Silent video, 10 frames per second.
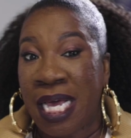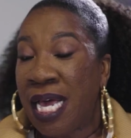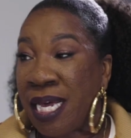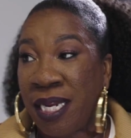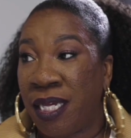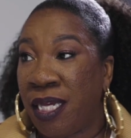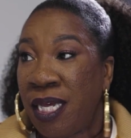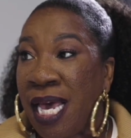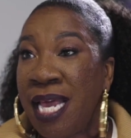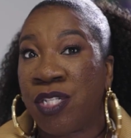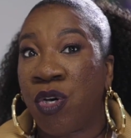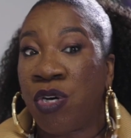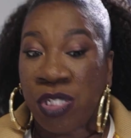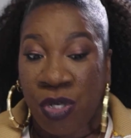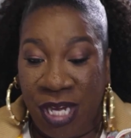It's not. And it's
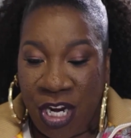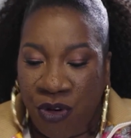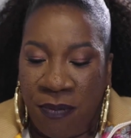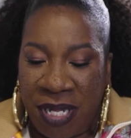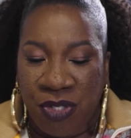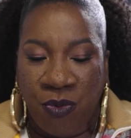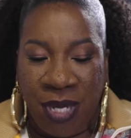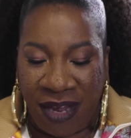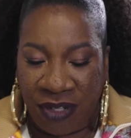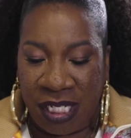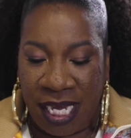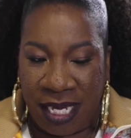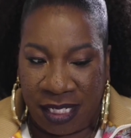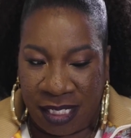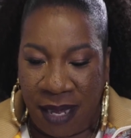also incremental. We have to take
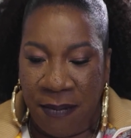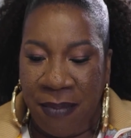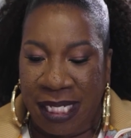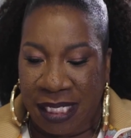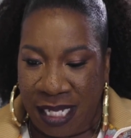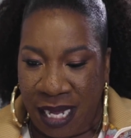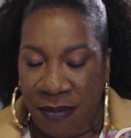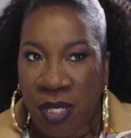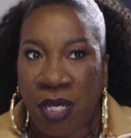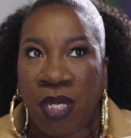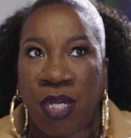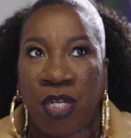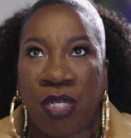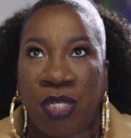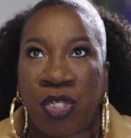it step by step.
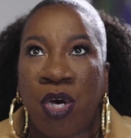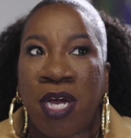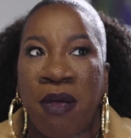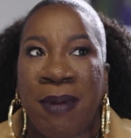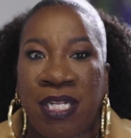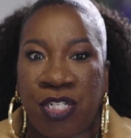Talking about